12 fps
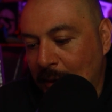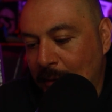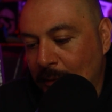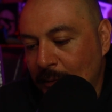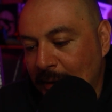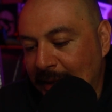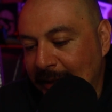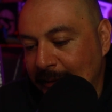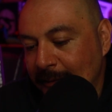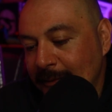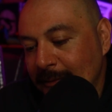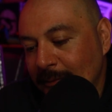All right.
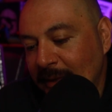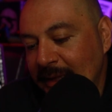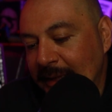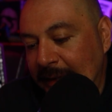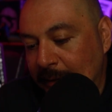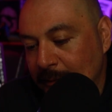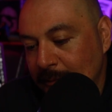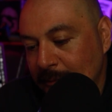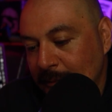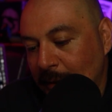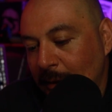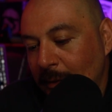We did it.
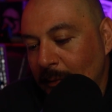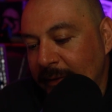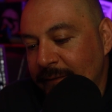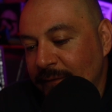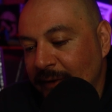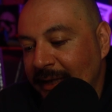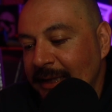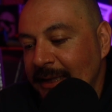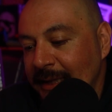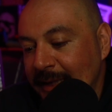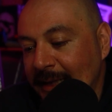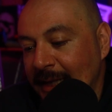We freaking
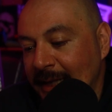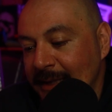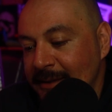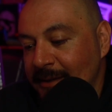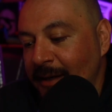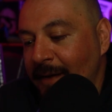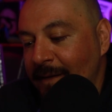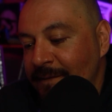did it, guys.